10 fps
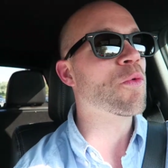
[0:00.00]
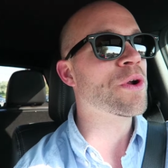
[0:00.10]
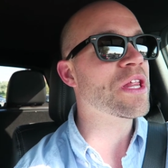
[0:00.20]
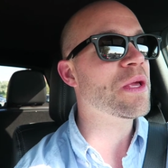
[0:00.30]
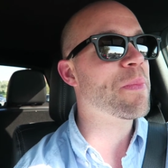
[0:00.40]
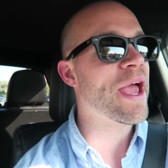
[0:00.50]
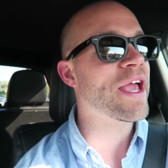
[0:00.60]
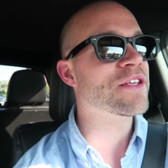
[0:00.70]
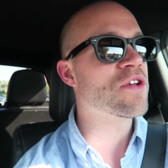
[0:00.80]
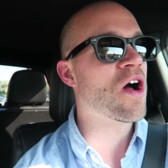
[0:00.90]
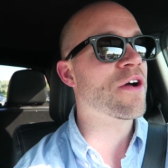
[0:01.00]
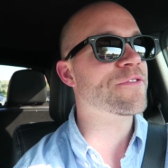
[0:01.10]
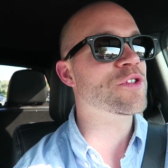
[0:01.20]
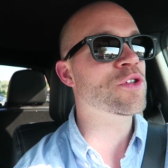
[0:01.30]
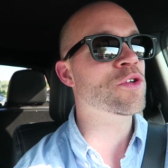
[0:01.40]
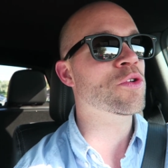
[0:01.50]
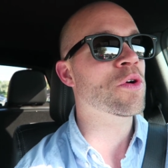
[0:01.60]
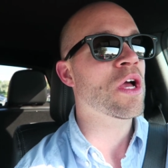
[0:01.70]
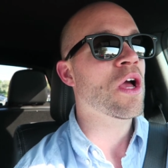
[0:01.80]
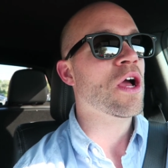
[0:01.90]
really pays off to
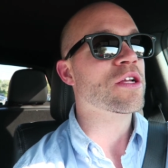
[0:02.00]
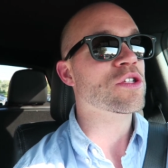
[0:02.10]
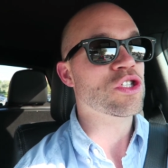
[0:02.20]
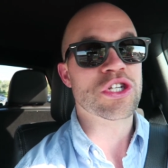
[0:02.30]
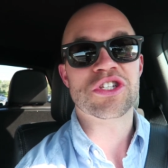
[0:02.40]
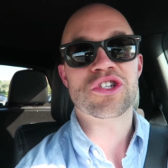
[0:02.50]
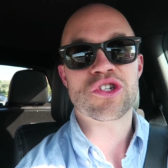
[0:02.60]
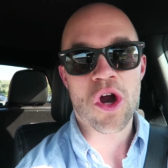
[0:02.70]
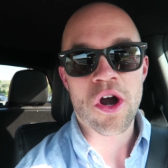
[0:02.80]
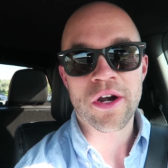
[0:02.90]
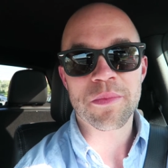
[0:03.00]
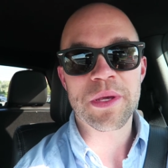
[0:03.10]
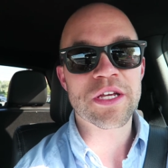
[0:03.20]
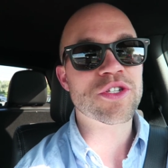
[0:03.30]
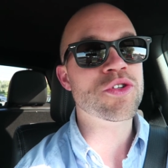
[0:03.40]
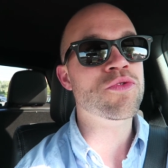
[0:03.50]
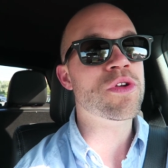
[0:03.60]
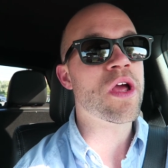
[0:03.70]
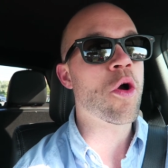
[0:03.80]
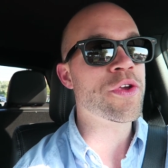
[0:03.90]
just start because you
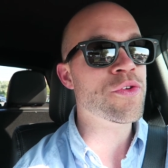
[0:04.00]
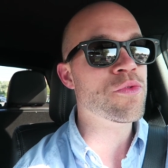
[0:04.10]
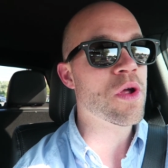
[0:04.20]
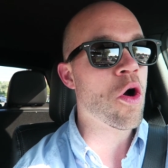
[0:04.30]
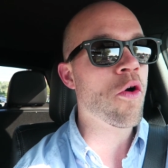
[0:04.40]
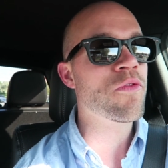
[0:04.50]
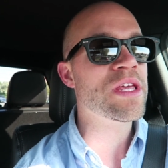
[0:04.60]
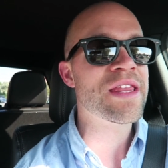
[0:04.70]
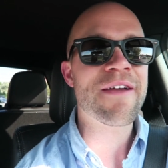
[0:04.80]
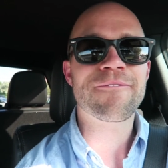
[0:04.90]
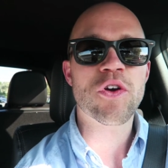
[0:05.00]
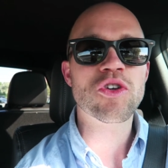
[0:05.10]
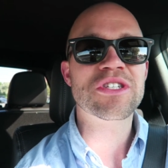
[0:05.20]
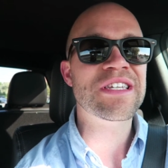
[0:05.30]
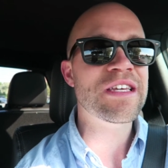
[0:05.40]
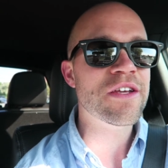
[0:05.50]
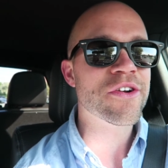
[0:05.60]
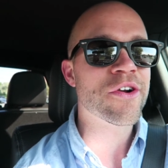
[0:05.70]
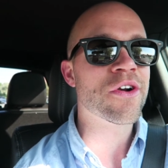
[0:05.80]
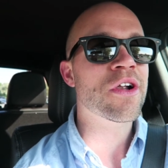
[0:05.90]
you oh, in that first
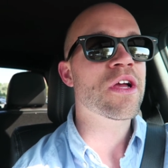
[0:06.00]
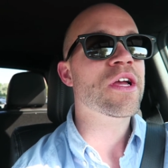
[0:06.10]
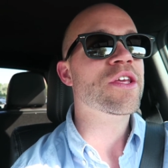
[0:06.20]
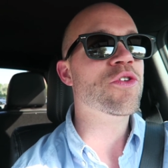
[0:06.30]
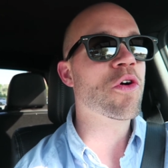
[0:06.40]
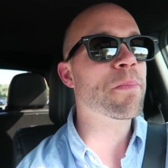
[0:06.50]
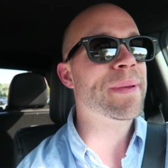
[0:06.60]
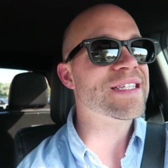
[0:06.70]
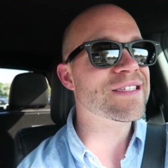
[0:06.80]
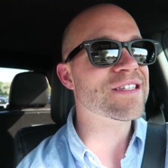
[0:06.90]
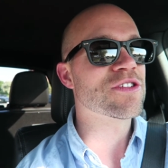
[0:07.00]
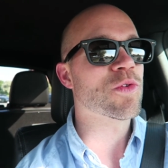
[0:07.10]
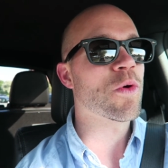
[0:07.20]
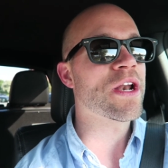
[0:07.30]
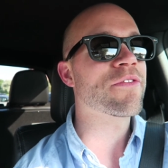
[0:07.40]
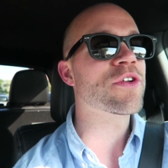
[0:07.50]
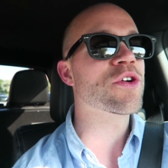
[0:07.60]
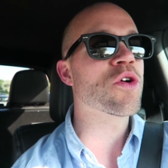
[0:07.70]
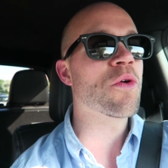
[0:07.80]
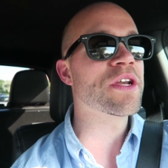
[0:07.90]
year your business or whatever
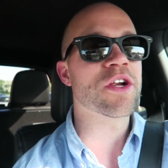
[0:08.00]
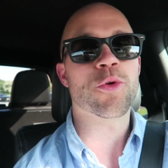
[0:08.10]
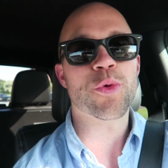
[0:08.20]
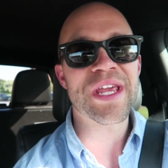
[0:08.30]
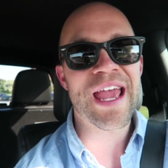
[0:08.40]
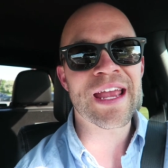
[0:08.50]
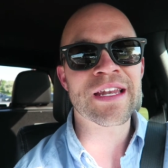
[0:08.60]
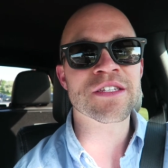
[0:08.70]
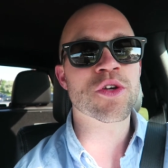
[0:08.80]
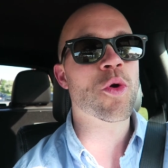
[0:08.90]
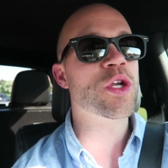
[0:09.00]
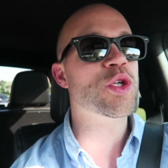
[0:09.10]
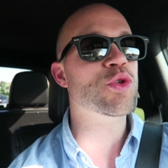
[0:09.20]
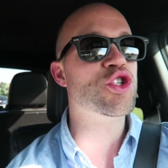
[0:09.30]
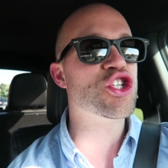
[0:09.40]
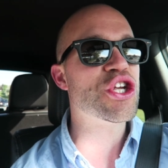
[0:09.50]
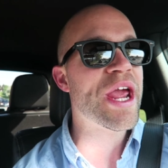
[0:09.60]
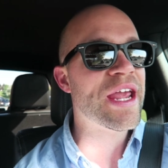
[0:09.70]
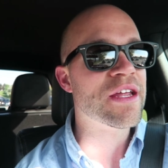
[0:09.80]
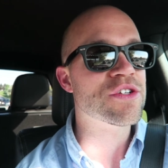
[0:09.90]
you're going to create is going to
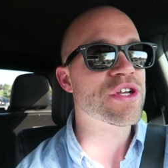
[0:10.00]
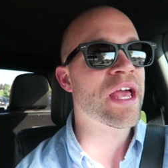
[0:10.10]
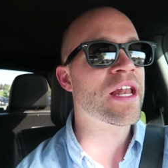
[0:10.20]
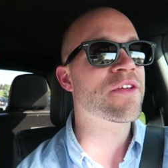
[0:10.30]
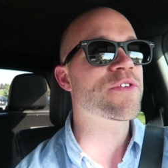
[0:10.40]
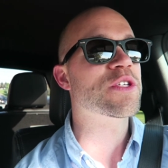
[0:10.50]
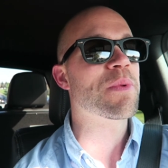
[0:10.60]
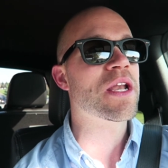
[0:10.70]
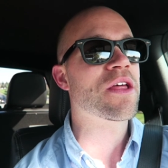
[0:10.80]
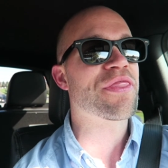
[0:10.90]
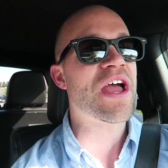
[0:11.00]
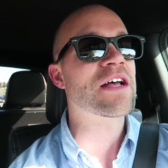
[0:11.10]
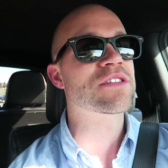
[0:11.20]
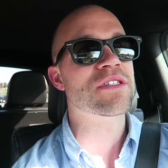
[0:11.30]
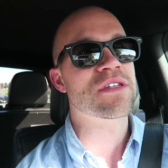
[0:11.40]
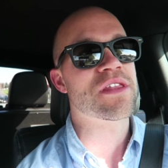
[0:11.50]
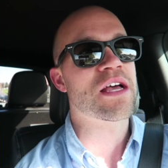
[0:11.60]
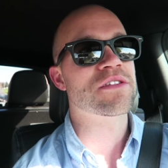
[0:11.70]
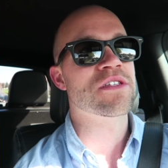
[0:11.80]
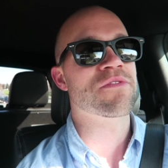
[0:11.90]
change and if you spend thousands and
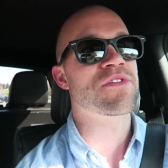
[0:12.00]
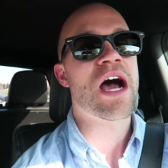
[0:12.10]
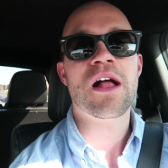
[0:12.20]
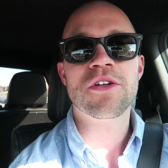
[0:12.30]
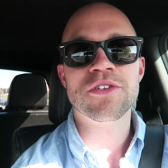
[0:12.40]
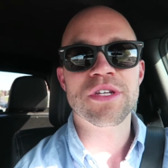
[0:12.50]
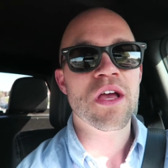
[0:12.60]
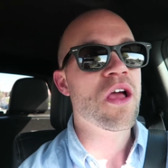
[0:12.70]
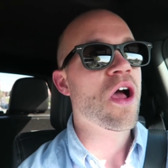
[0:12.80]
thousands of dollars